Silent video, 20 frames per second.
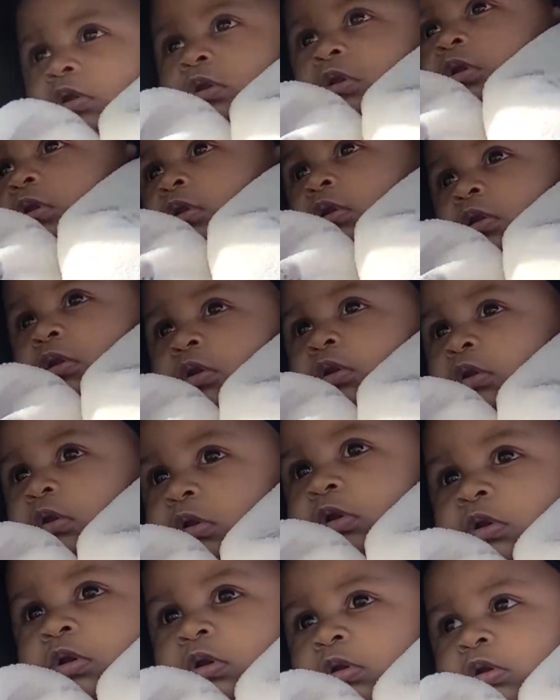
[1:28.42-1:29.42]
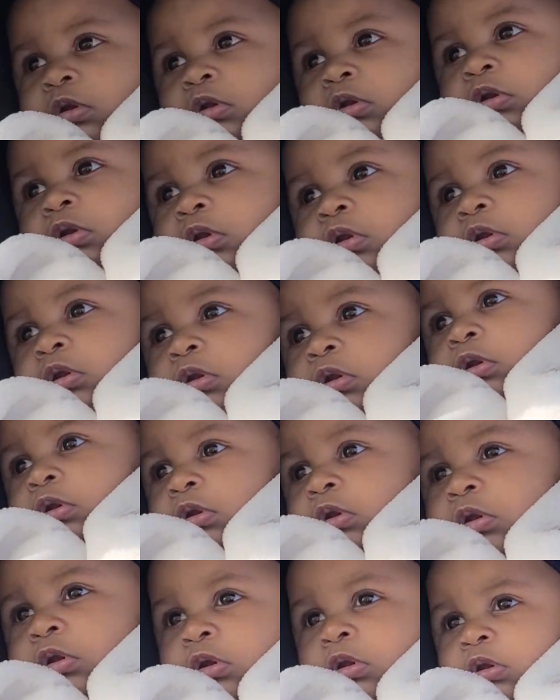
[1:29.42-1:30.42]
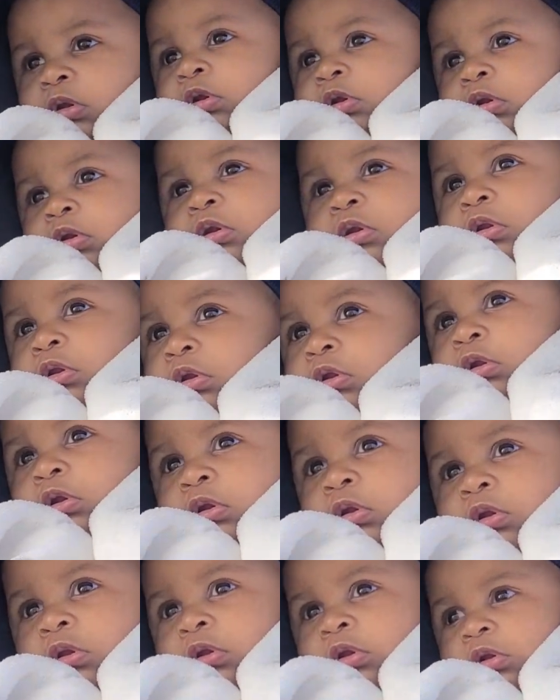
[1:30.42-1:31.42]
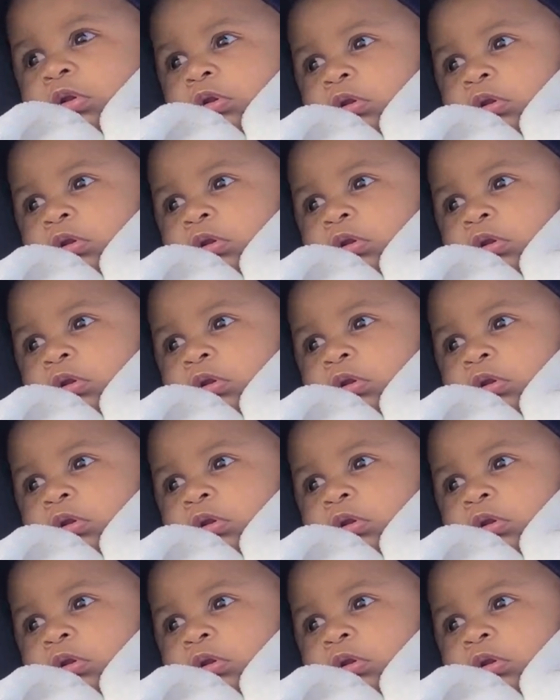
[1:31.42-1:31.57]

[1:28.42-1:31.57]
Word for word: Remy, why did you wake up?